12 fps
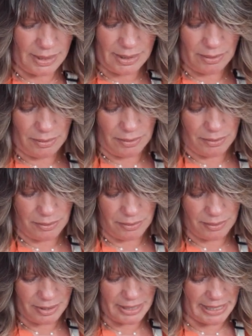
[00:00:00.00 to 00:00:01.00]
And
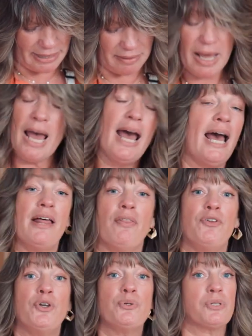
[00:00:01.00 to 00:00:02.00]
oh yeah,
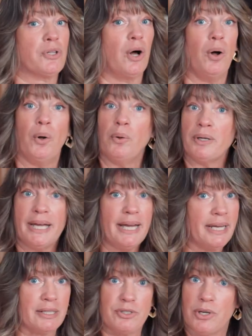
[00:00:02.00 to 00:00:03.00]
and use the whole
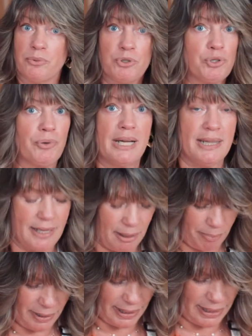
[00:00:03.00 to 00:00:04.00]
can. Don't drain
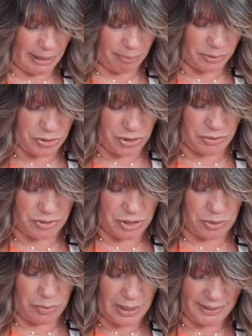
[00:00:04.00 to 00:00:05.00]
that pineapple
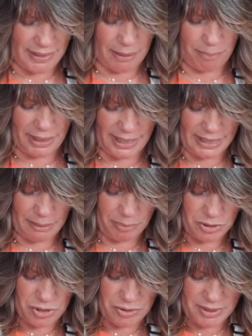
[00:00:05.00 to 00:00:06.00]
juice. You want that
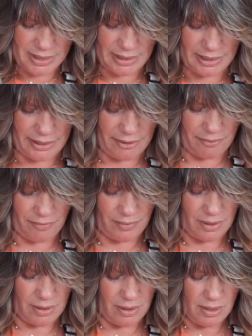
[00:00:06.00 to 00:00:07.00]
pineapple juice in there.
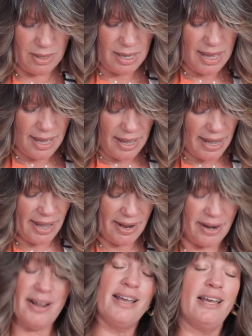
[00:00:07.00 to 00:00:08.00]

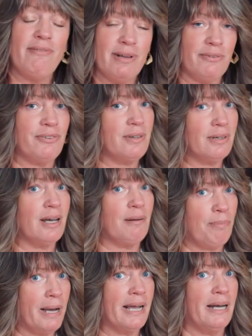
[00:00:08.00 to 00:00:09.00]
And even if you're not
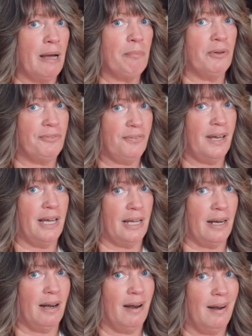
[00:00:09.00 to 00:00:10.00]
a pineapple
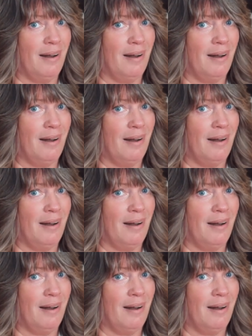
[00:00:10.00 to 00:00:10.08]
fan,